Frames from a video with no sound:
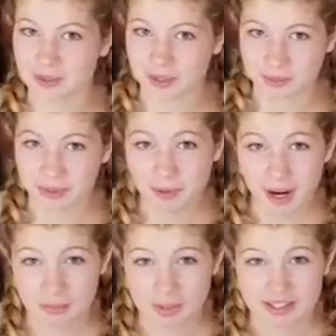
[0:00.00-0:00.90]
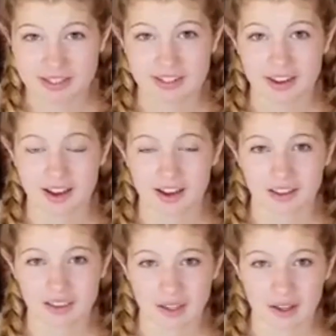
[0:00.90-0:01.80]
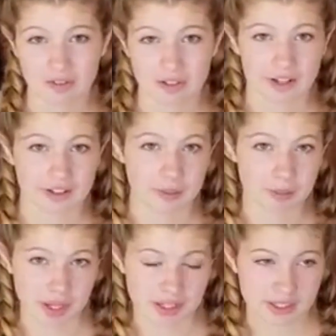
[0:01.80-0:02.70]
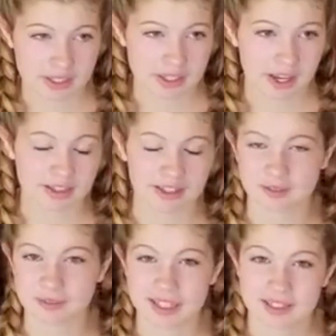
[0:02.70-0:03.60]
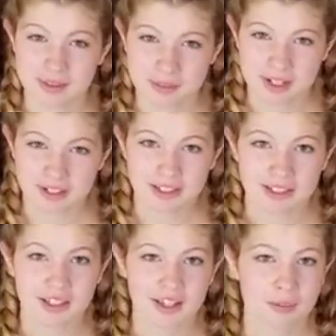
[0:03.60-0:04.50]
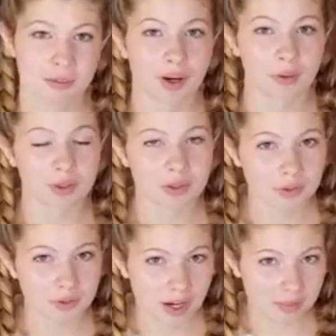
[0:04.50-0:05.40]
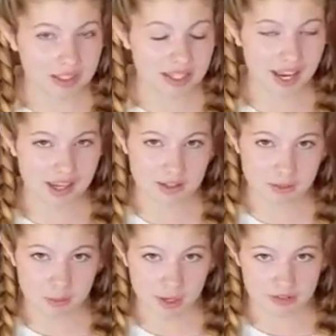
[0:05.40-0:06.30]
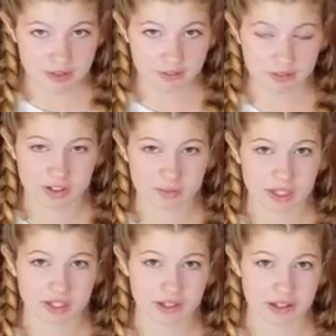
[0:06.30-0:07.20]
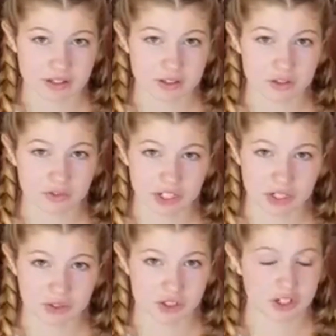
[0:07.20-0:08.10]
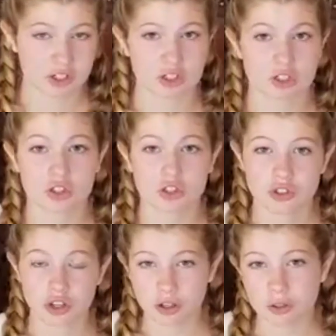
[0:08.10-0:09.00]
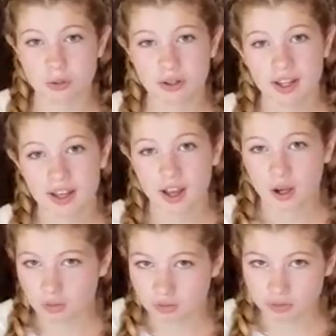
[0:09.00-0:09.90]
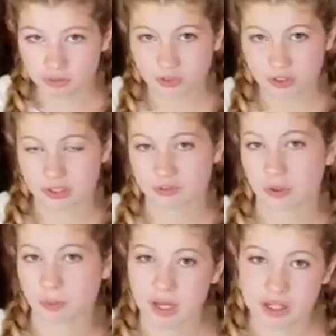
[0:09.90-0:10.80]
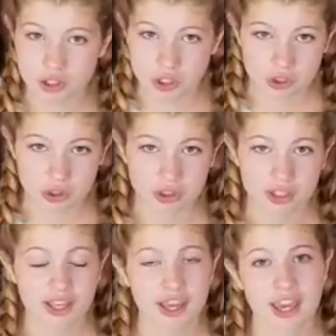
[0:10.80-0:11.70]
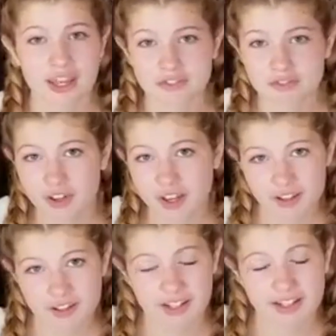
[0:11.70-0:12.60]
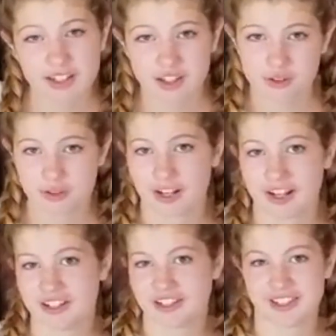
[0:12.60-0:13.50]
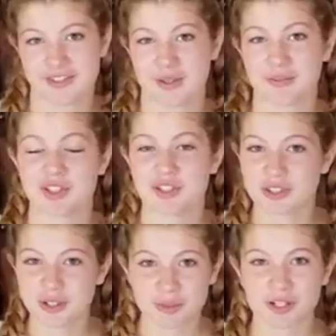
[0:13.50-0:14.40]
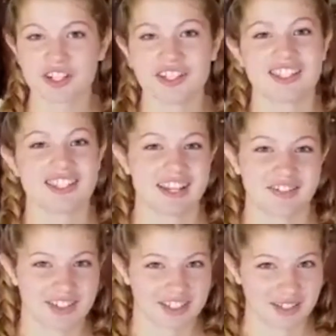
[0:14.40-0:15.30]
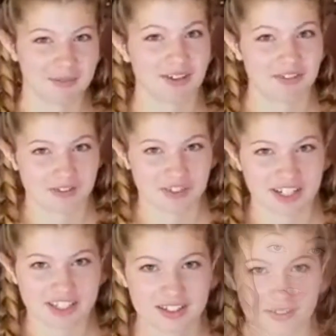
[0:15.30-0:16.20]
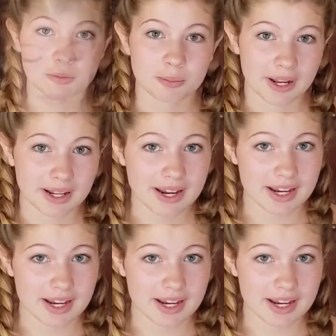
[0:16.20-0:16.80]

101 Rabbits. I love Len and the Bunny, I like Binny the Bunny, but 101 Rabbits has to be my favorite because her videos are just so helpful and informational and fun and cute, and I just love them so much. She's definitely my favorite. So Buddy